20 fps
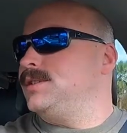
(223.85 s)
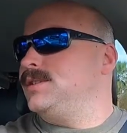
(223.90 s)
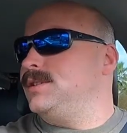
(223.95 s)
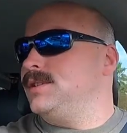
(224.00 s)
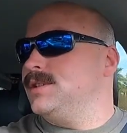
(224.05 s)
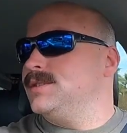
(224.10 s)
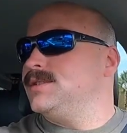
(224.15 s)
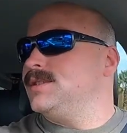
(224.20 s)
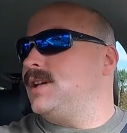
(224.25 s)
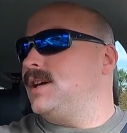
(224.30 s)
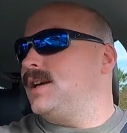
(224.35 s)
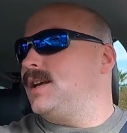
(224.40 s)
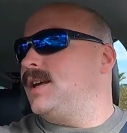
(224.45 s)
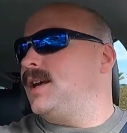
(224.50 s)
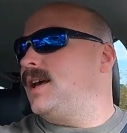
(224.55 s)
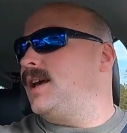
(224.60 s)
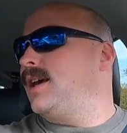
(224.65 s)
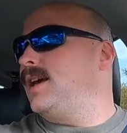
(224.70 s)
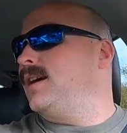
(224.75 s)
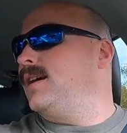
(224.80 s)
does not
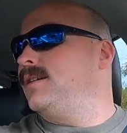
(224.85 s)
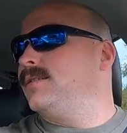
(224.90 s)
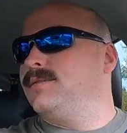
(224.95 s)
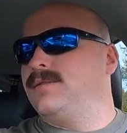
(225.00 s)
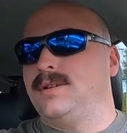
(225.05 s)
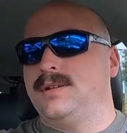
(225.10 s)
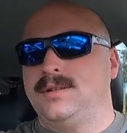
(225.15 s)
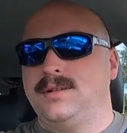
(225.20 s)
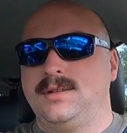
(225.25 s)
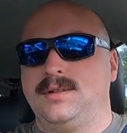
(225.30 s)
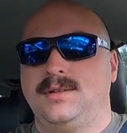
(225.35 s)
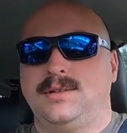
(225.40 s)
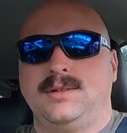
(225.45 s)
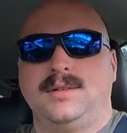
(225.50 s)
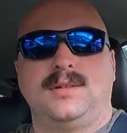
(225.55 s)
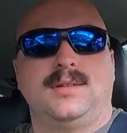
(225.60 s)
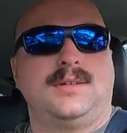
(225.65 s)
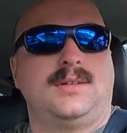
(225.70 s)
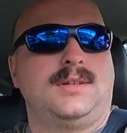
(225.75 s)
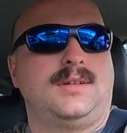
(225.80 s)
have
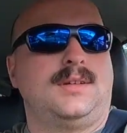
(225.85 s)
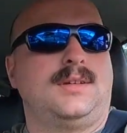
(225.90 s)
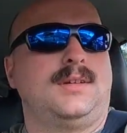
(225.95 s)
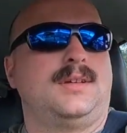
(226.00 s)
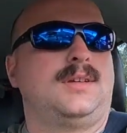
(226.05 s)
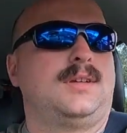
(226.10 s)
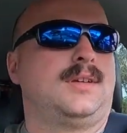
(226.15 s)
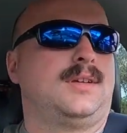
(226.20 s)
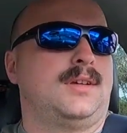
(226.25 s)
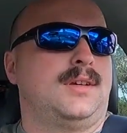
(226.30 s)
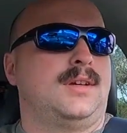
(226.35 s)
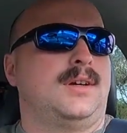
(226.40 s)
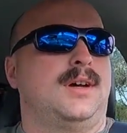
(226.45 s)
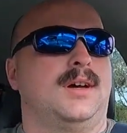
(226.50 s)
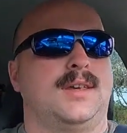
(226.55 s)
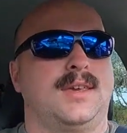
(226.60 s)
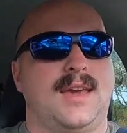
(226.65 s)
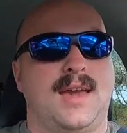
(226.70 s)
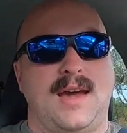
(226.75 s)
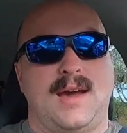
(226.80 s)

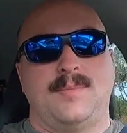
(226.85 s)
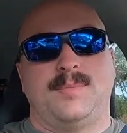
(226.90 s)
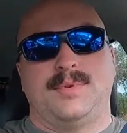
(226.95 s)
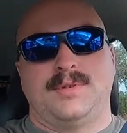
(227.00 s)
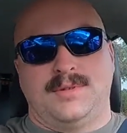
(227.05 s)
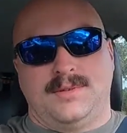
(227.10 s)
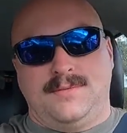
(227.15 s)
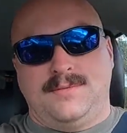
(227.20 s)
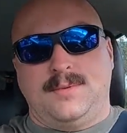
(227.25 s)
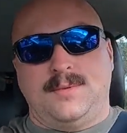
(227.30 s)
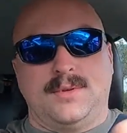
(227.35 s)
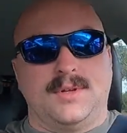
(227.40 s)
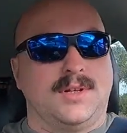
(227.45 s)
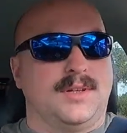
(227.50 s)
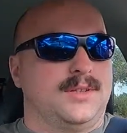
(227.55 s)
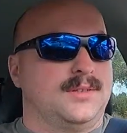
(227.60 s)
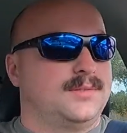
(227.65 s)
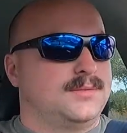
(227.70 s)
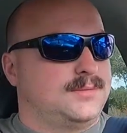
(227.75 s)
a cap for it.